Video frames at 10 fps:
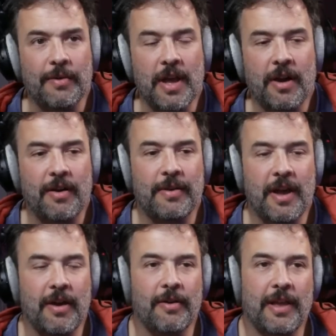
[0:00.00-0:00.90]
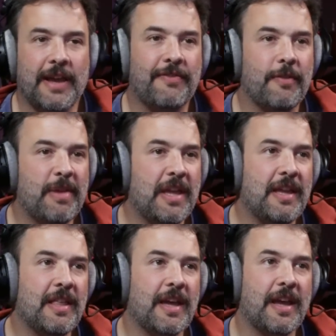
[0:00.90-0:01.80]
no. Like for
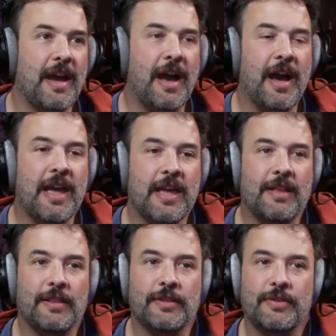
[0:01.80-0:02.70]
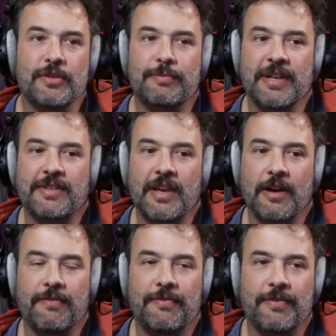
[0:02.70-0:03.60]
me, like I lose
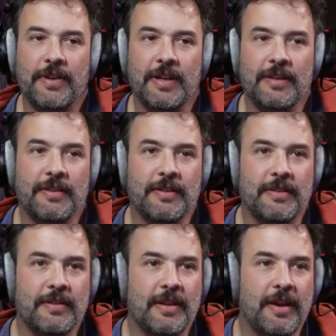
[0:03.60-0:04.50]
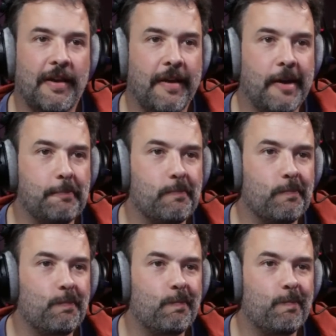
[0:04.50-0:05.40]
myself in,
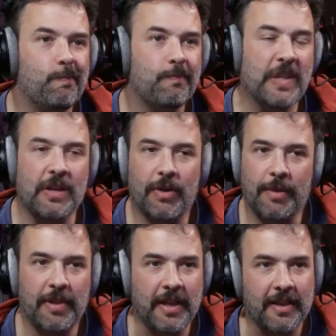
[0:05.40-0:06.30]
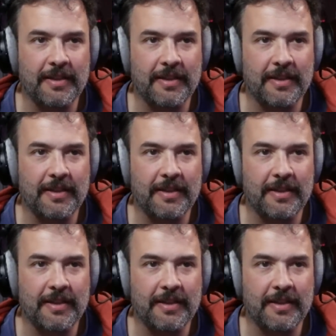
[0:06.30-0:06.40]
you know what I'm like?